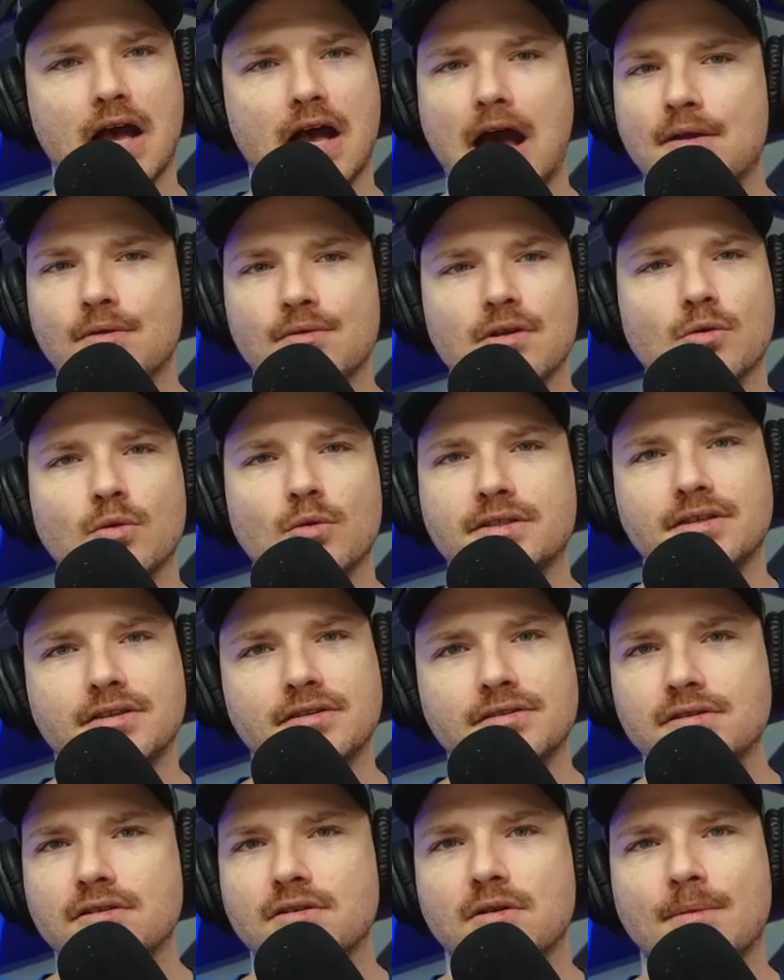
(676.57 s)
I don't know what to
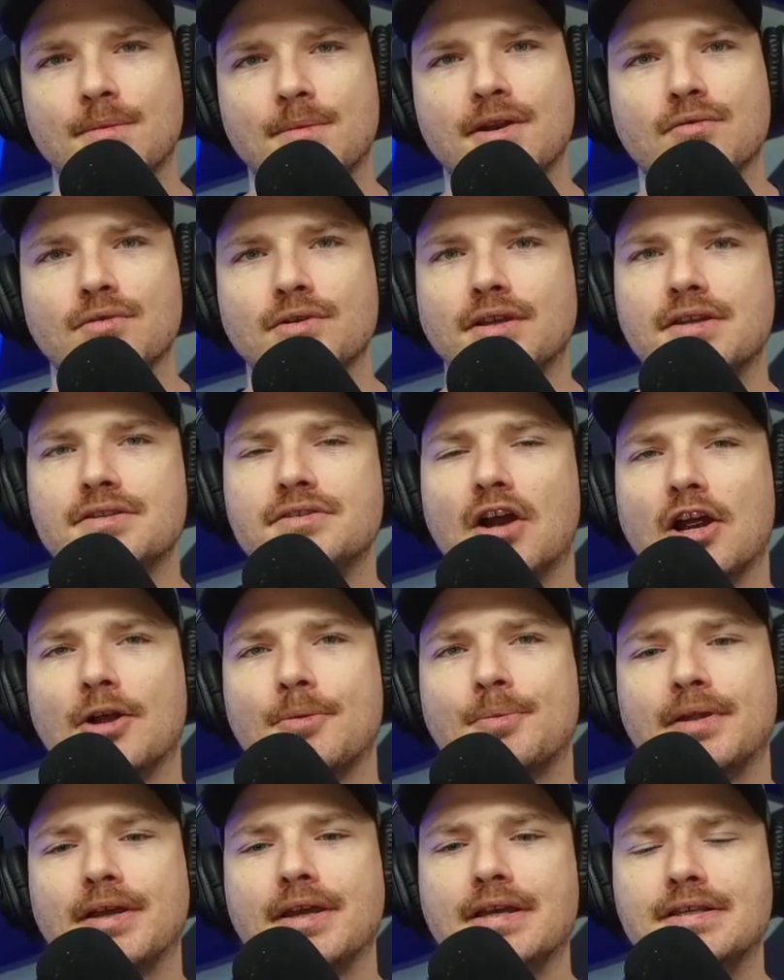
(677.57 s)
do. I'm in a really
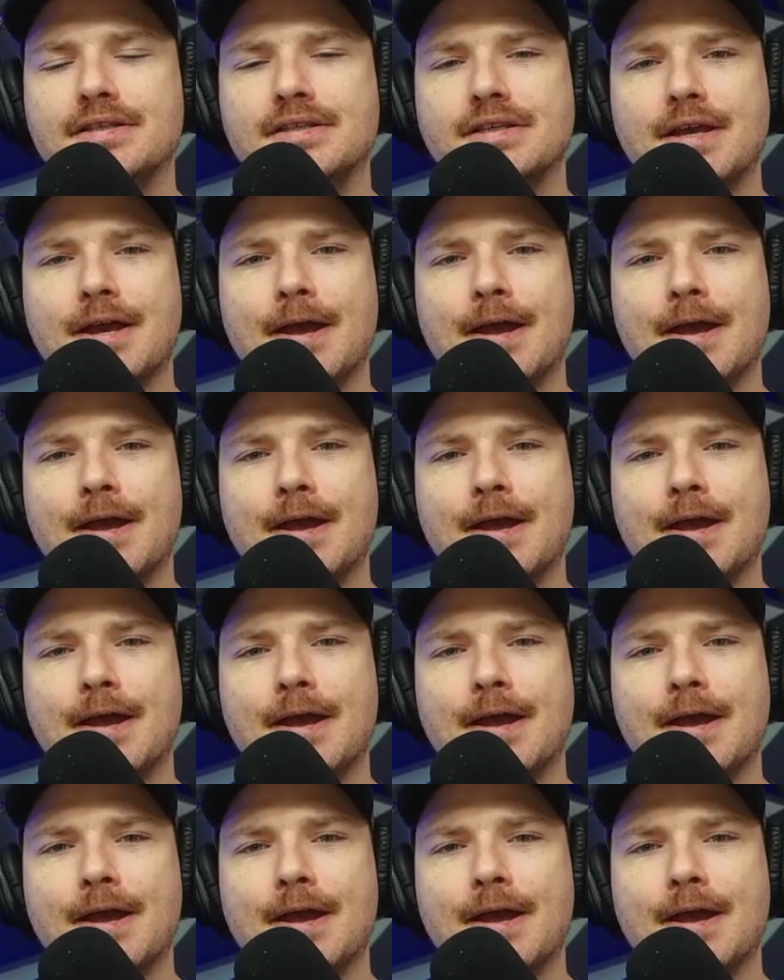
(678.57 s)
dark place.